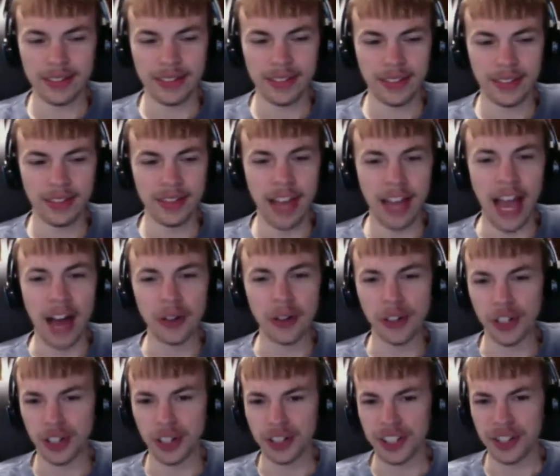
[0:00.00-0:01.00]
how
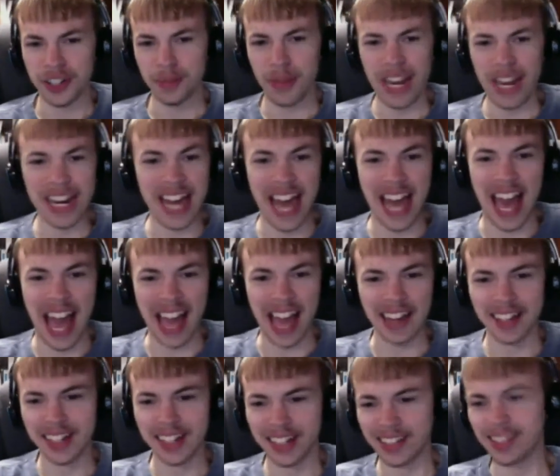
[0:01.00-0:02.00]
Johnson might
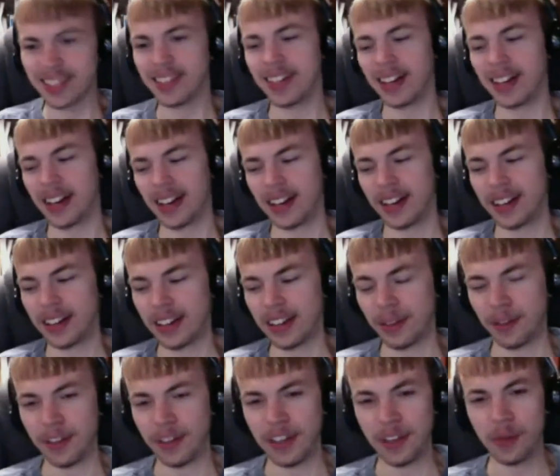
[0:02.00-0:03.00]
act if
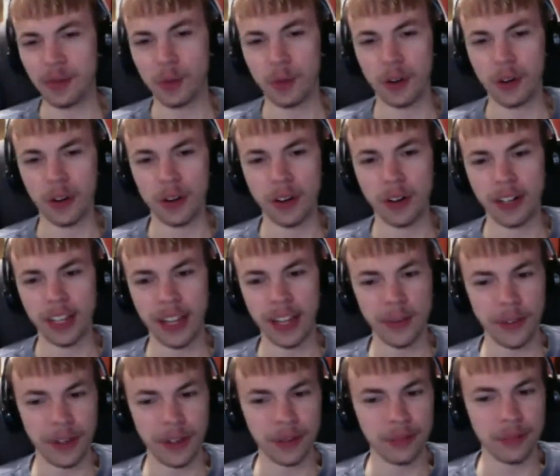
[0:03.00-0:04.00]
he were
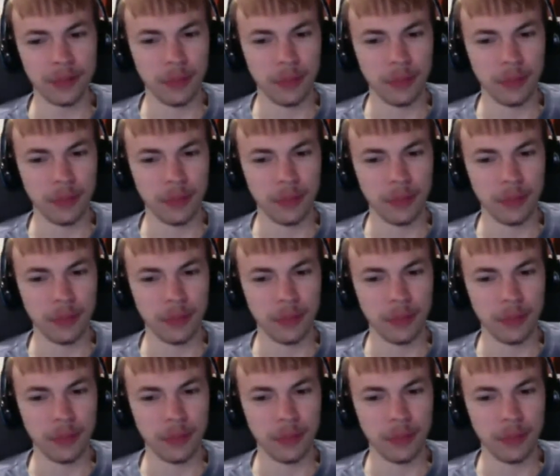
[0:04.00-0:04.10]
given